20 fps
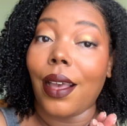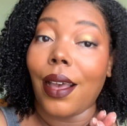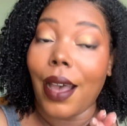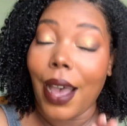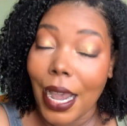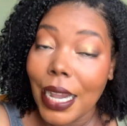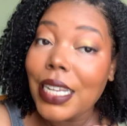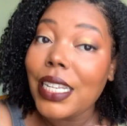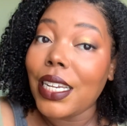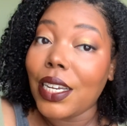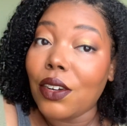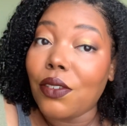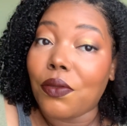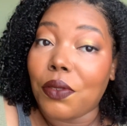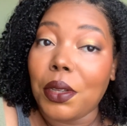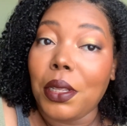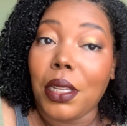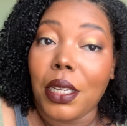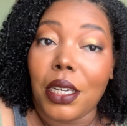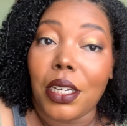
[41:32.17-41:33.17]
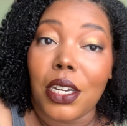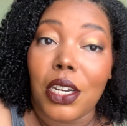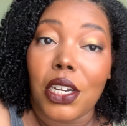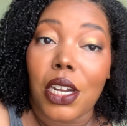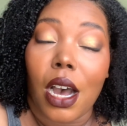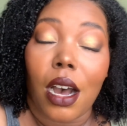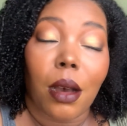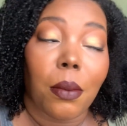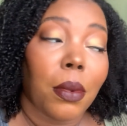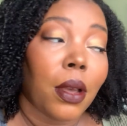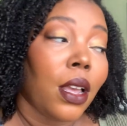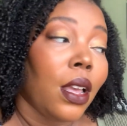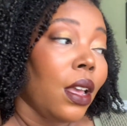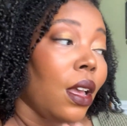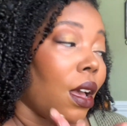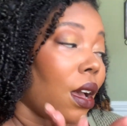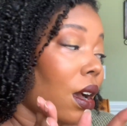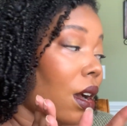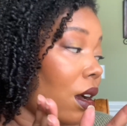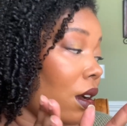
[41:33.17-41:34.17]
I did a really good job.
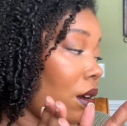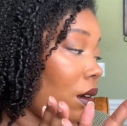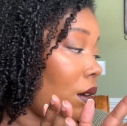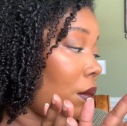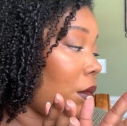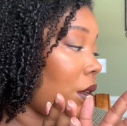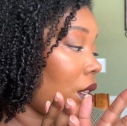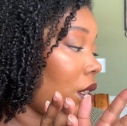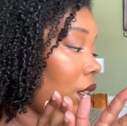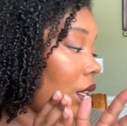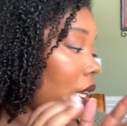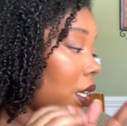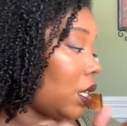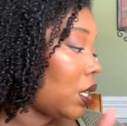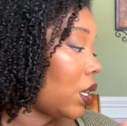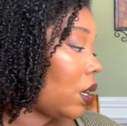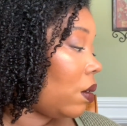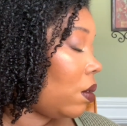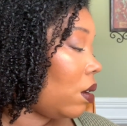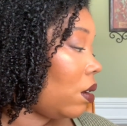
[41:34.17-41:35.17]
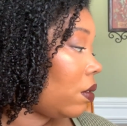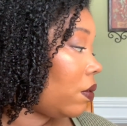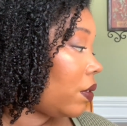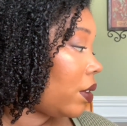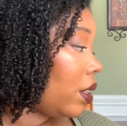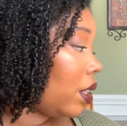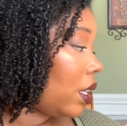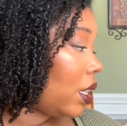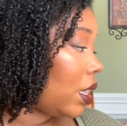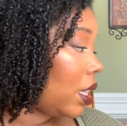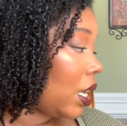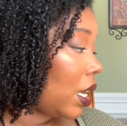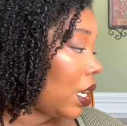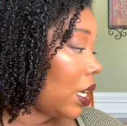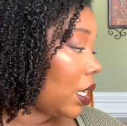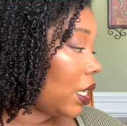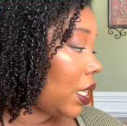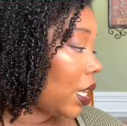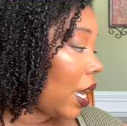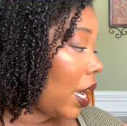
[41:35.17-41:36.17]
Let's go over the
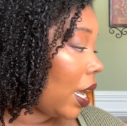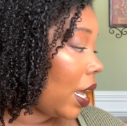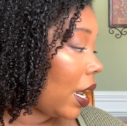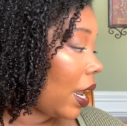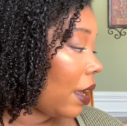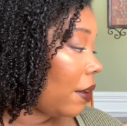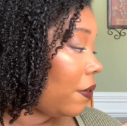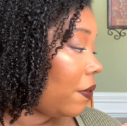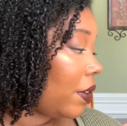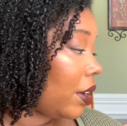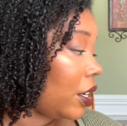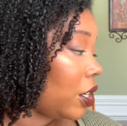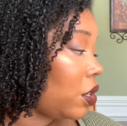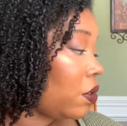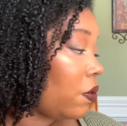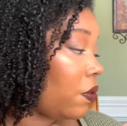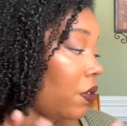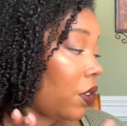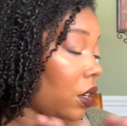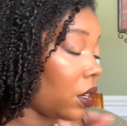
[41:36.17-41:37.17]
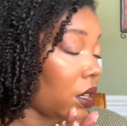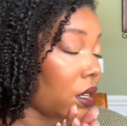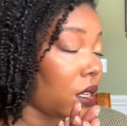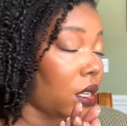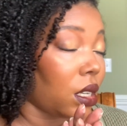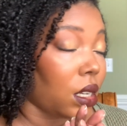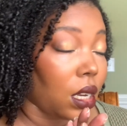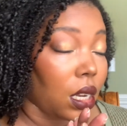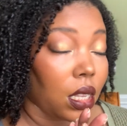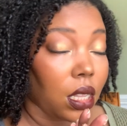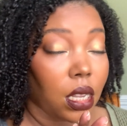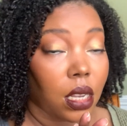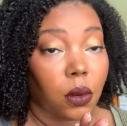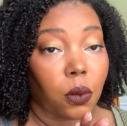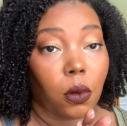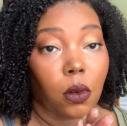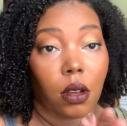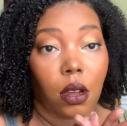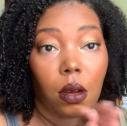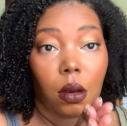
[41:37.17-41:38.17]
things that I finished first, and then
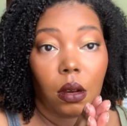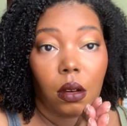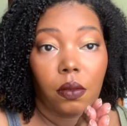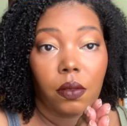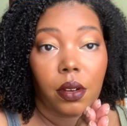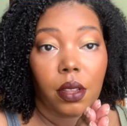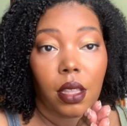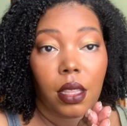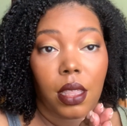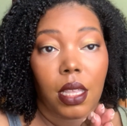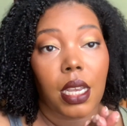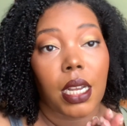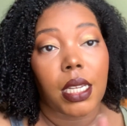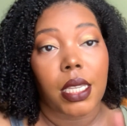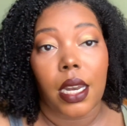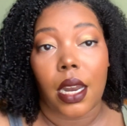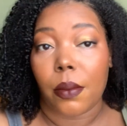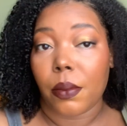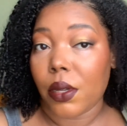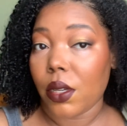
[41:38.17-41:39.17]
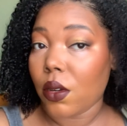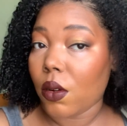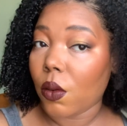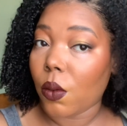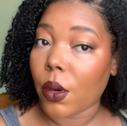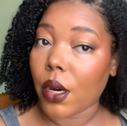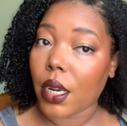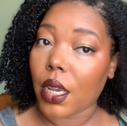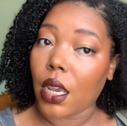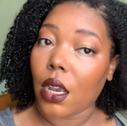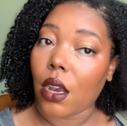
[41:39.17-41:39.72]
we'll go over the things that I'm still working